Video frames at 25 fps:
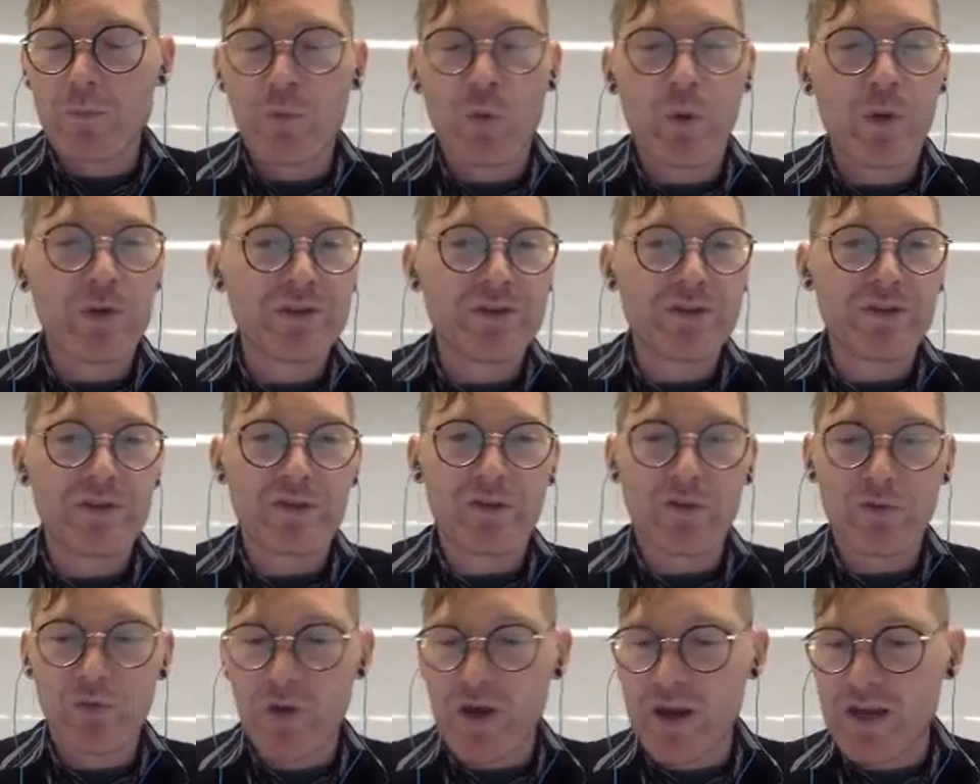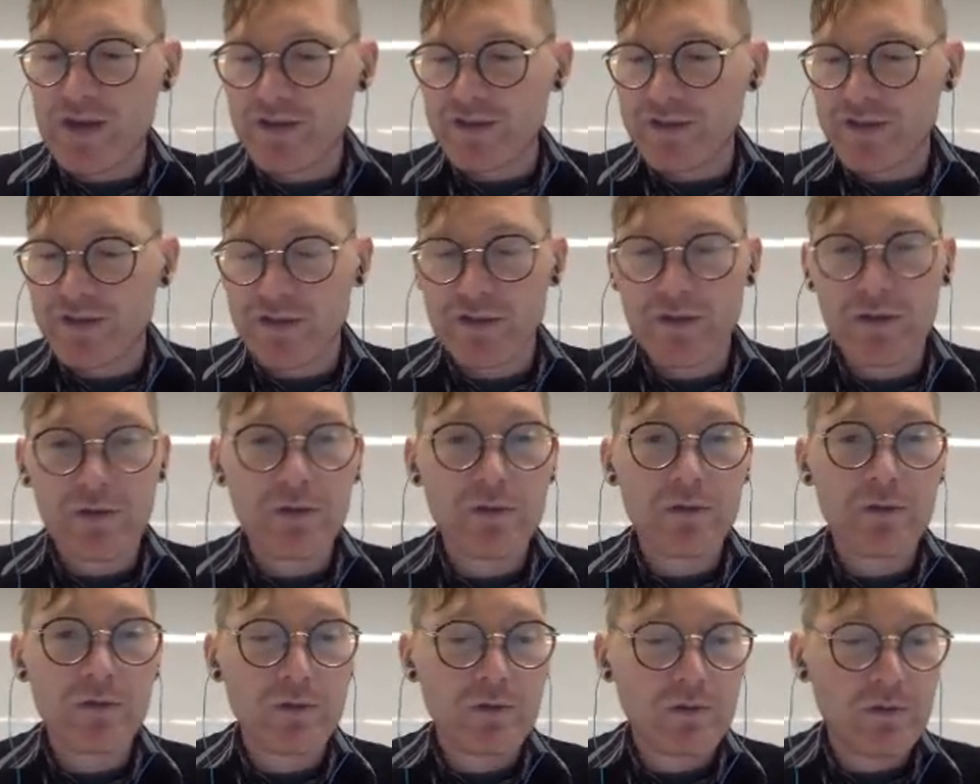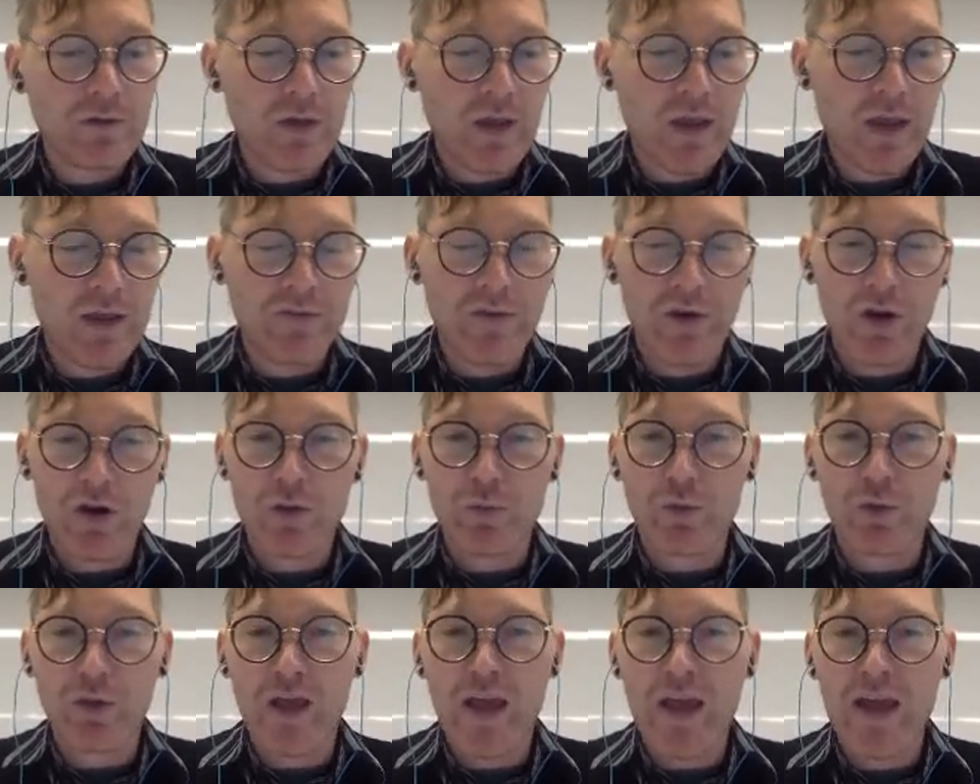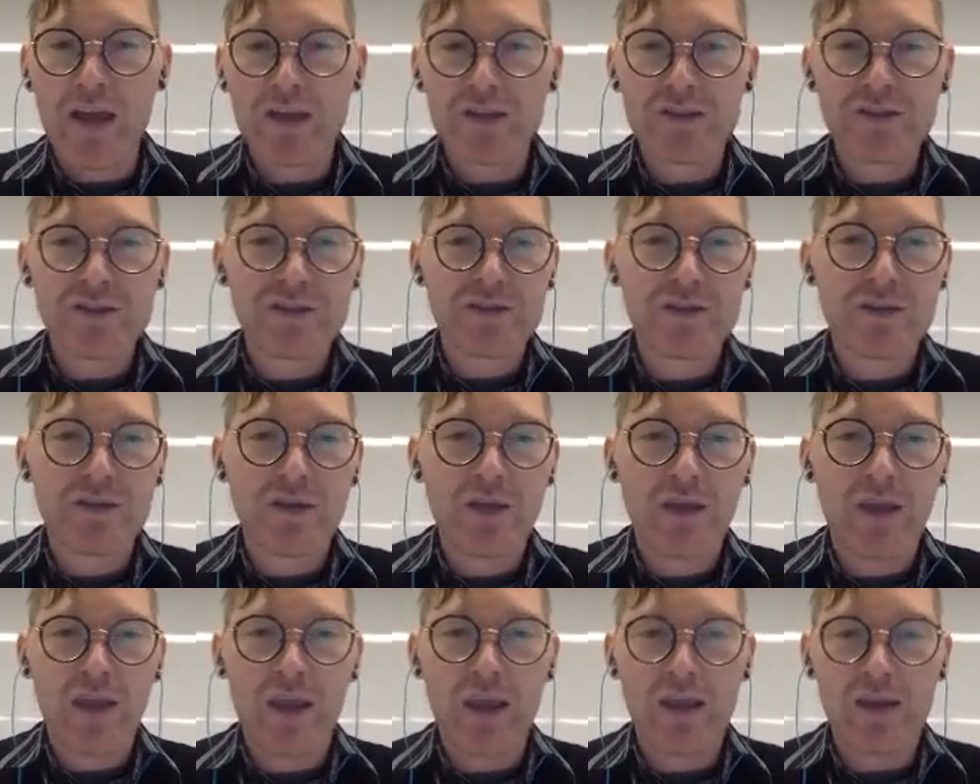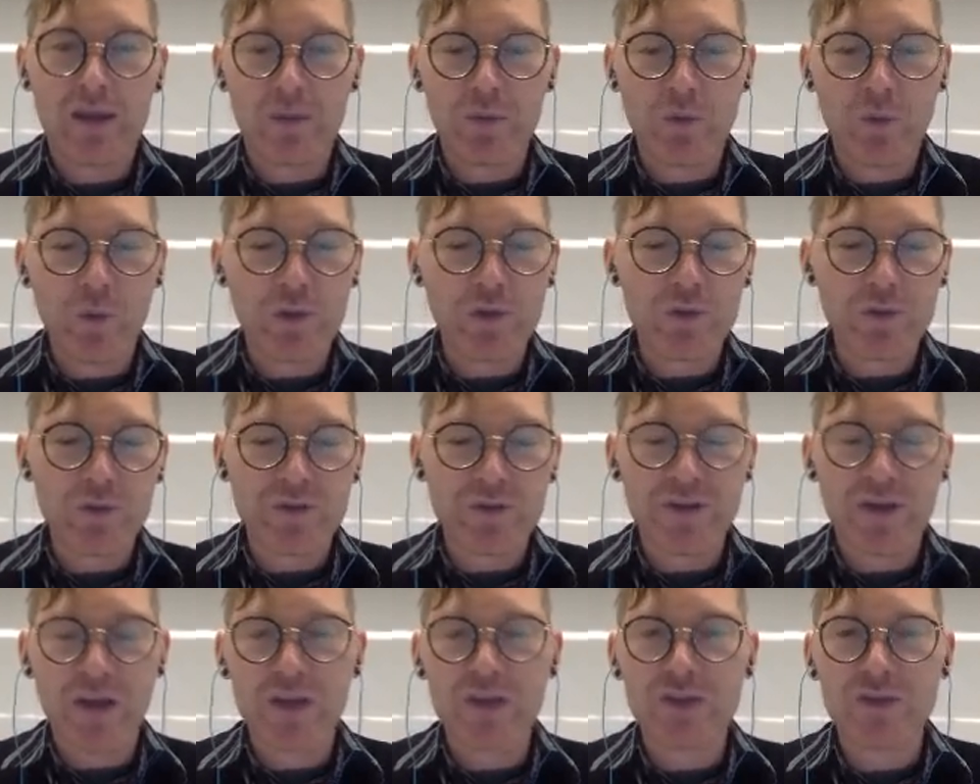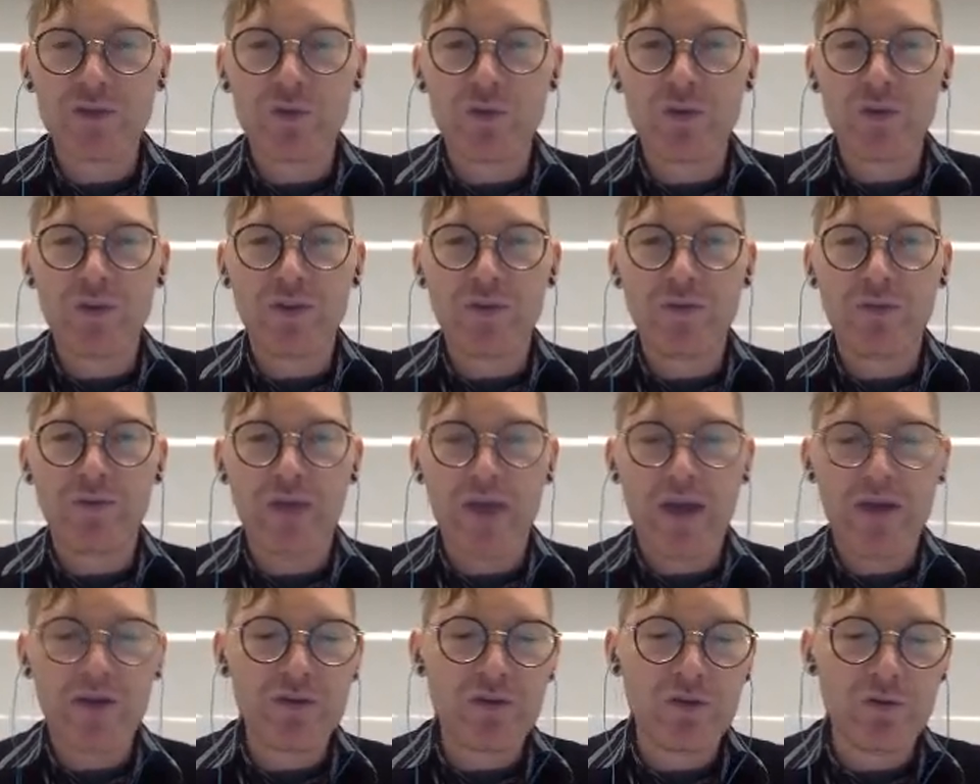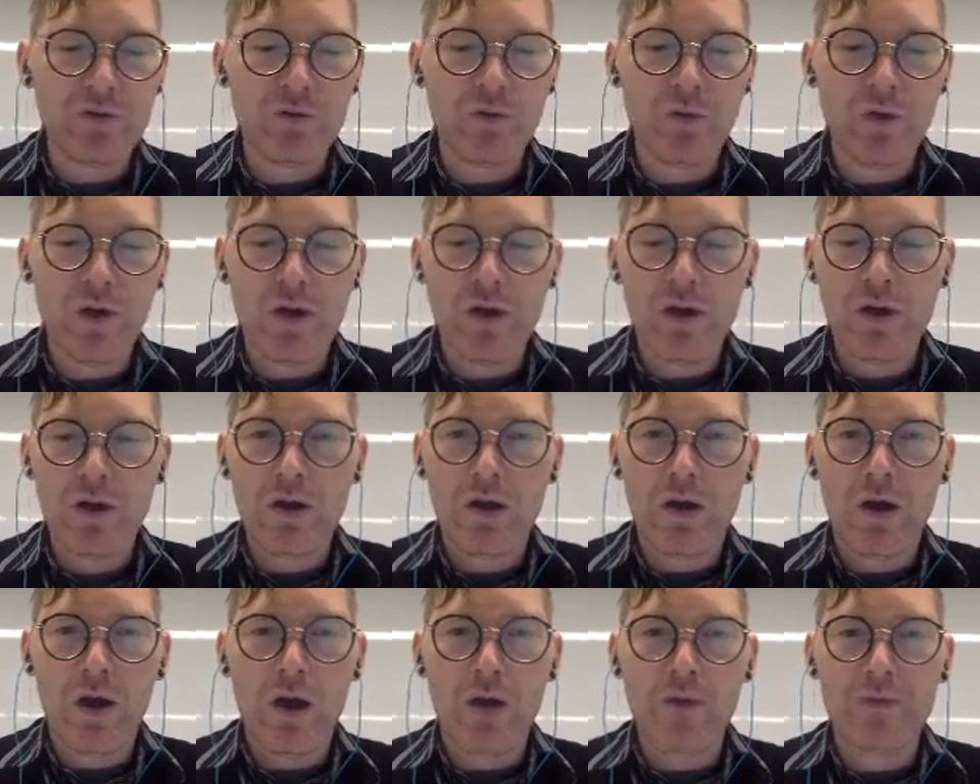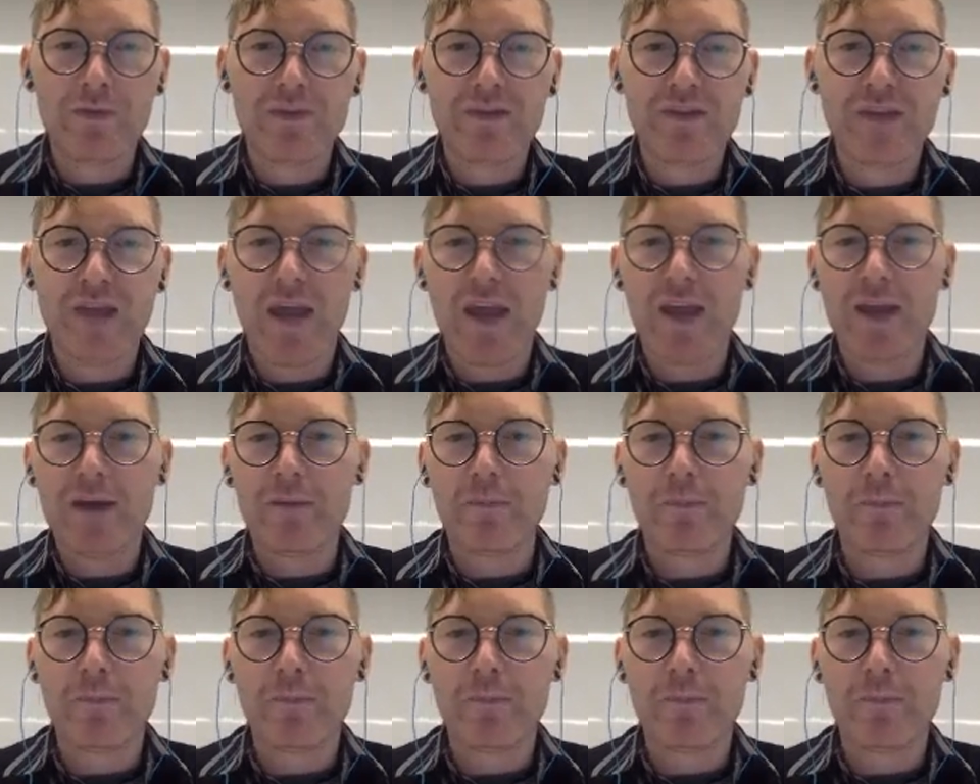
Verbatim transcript: going to create a variable x, and I'm going to assign to it the value of 10.